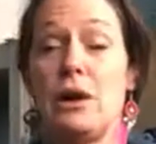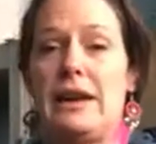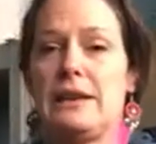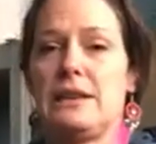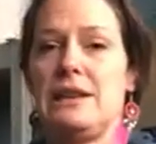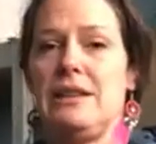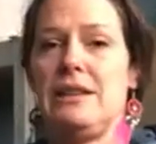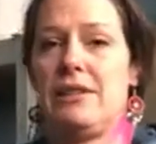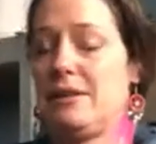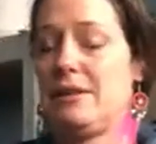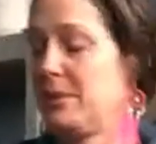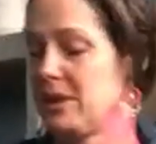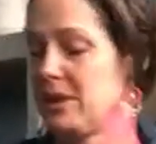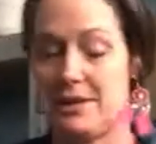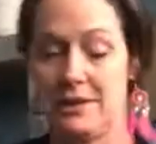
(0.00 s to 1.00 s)
actually very
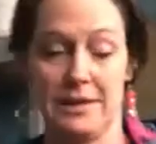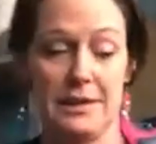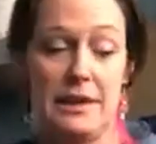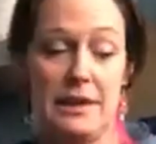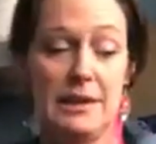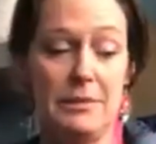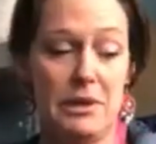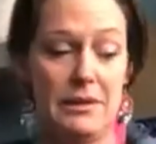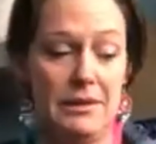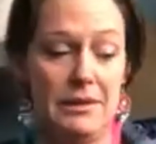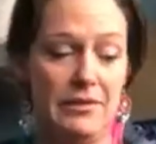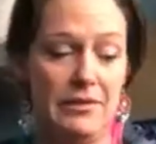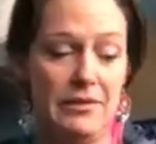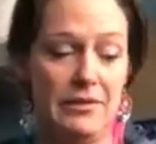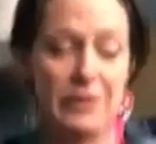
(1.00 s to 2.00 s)
much to see, but
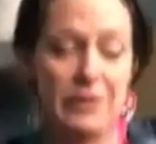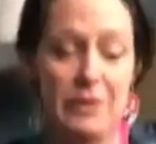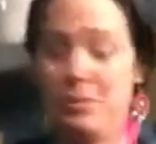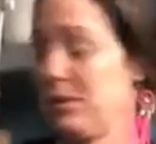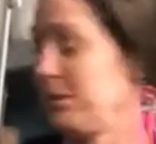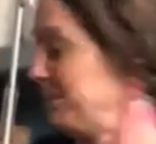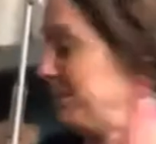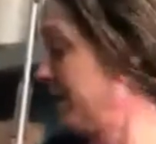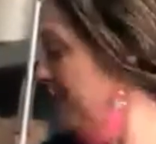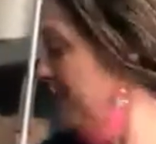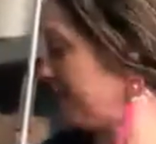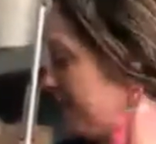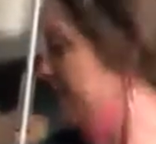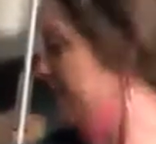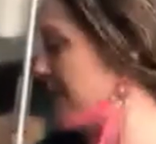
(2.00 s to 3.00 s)
if I put my arms
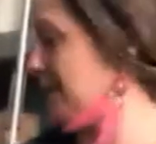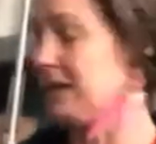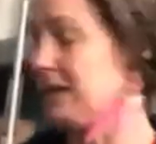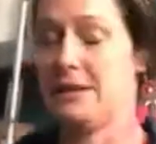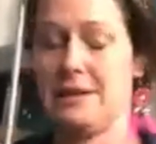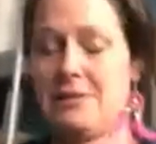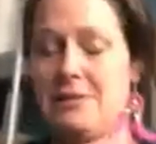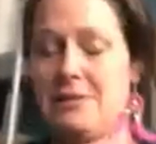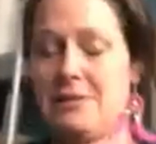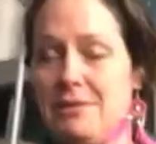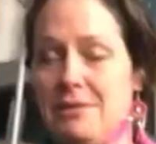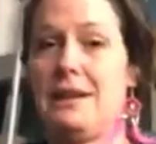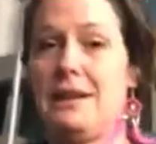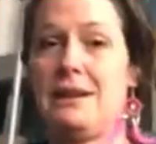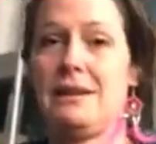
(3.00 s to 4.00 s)
like this across
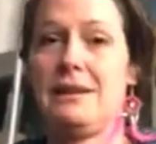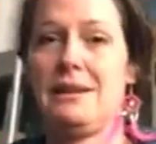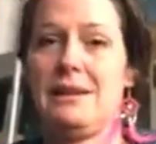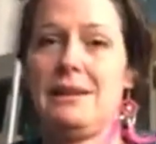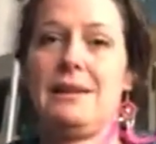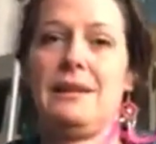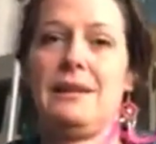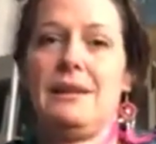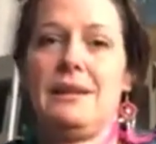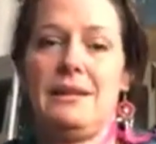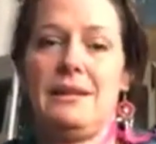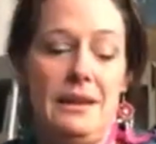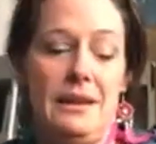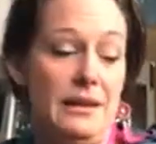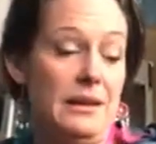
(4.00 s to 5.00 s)
here,
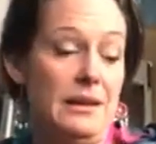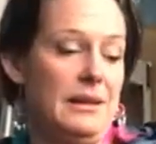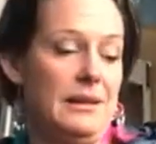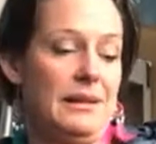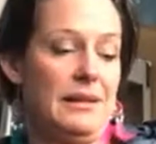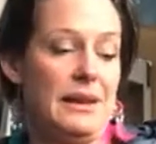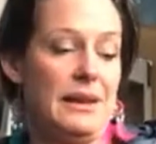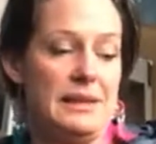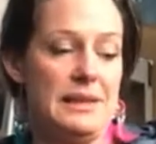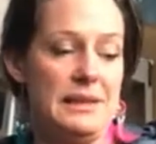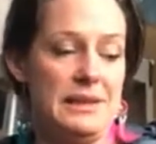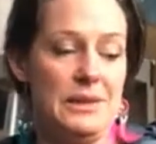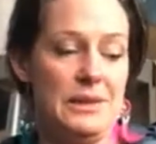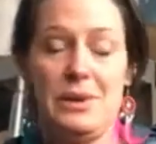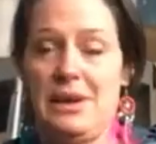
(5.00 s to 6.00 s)
then that
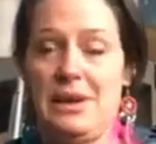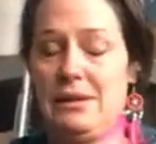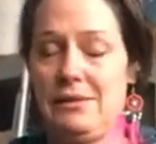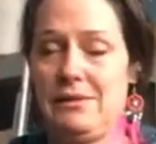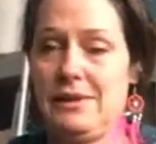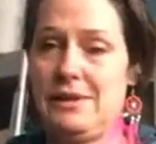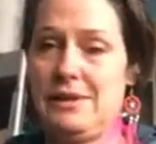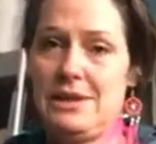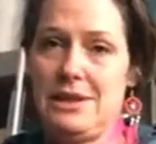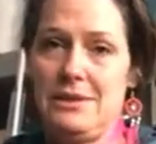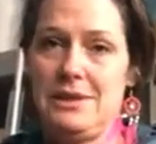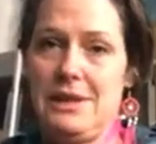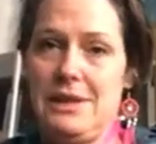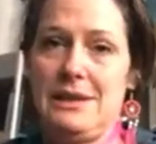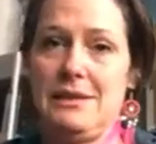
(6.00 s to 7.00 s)
is the width of the
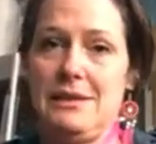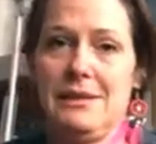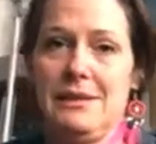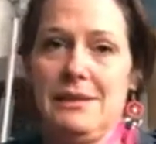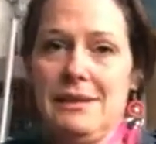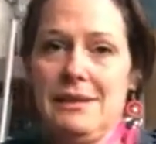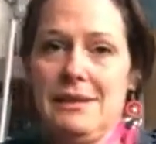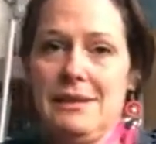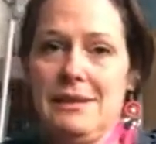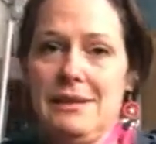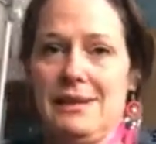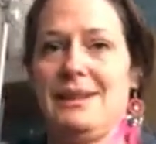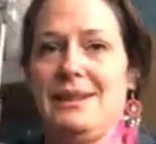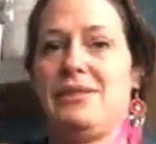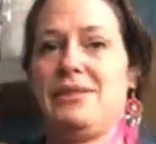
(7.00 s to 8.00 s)
studio.
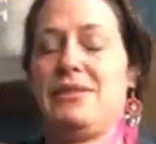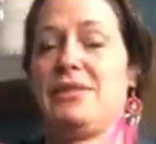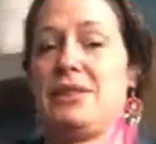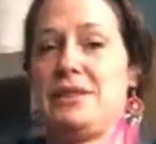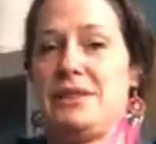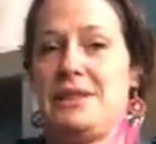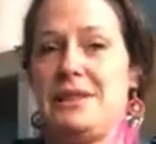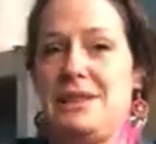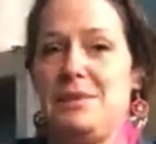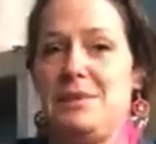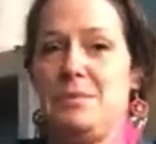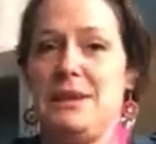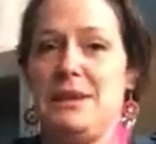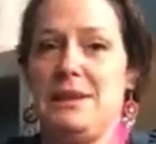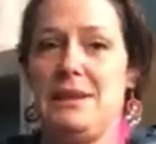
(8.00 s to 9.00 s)

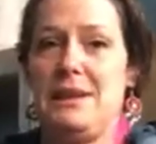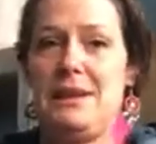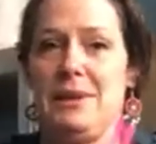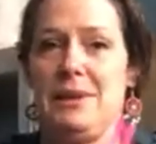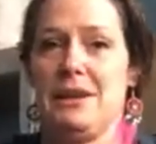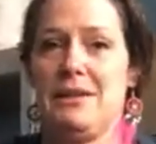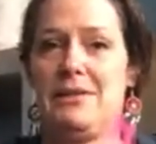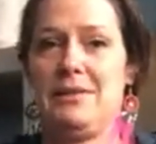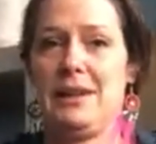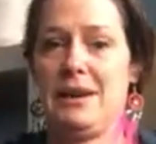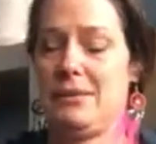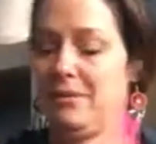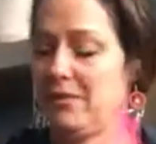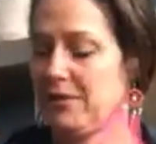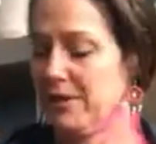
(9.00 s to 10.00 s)
Francis is busy. Here we are.
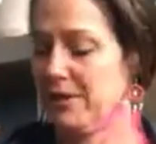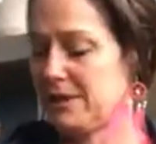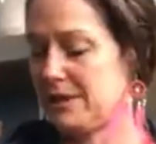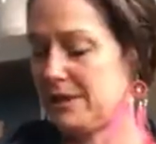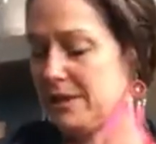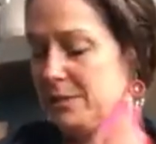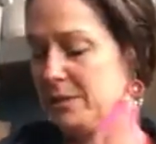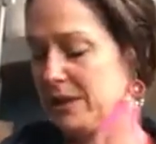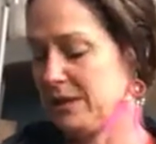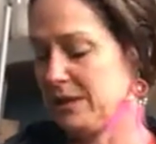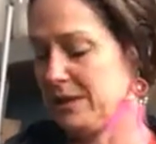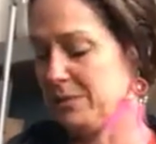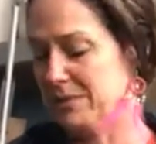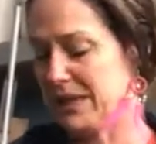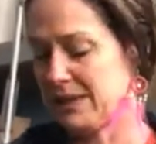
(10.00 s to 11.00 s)
There. Francis is
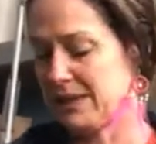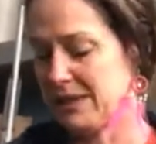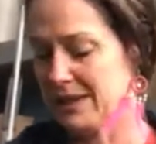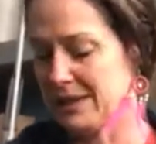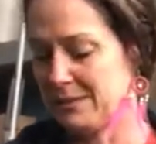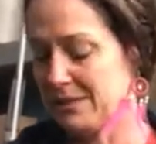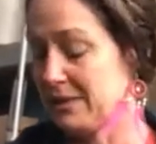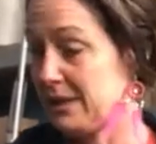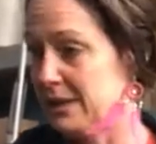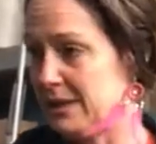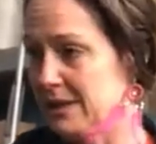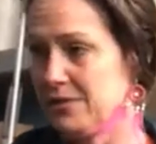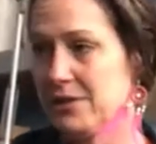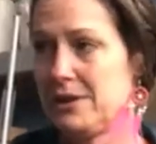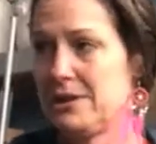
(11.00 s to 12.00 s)
busy mixing up. This
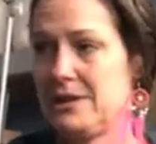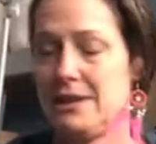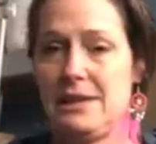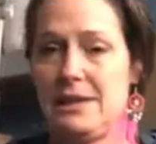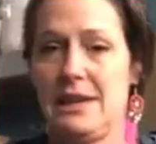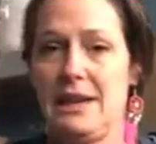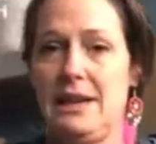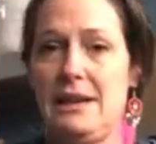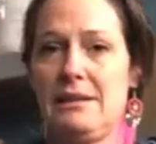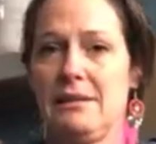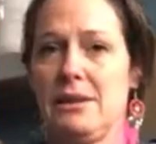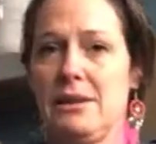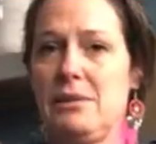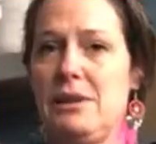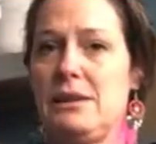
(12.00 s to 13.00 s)
is Francis here.
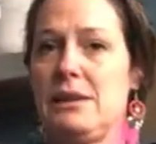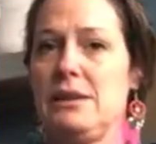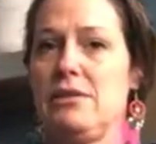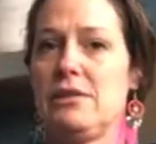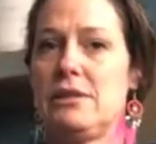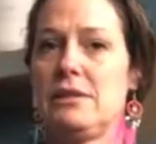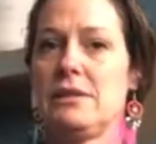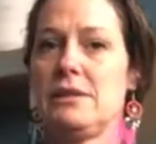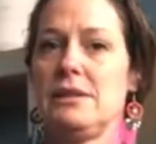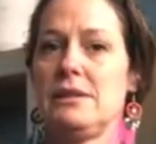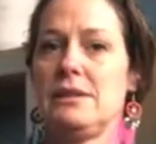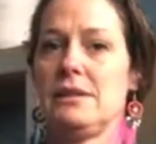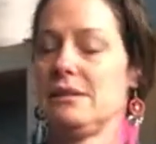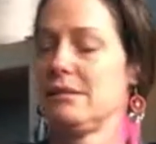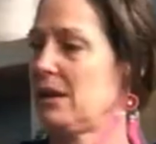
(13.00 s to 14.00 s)
Can we see you,
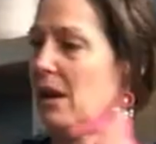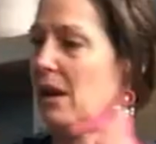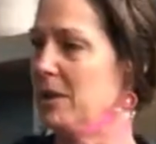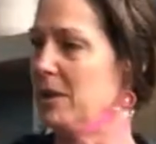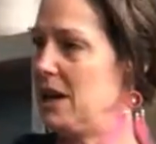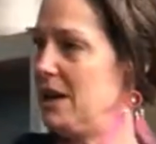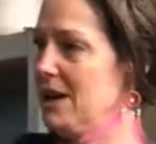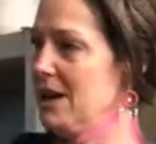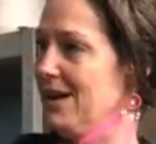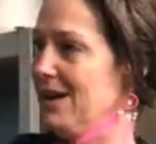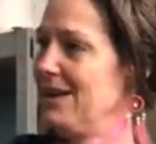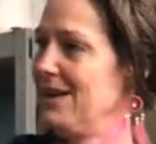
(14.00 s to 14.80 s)
Francis? Come in.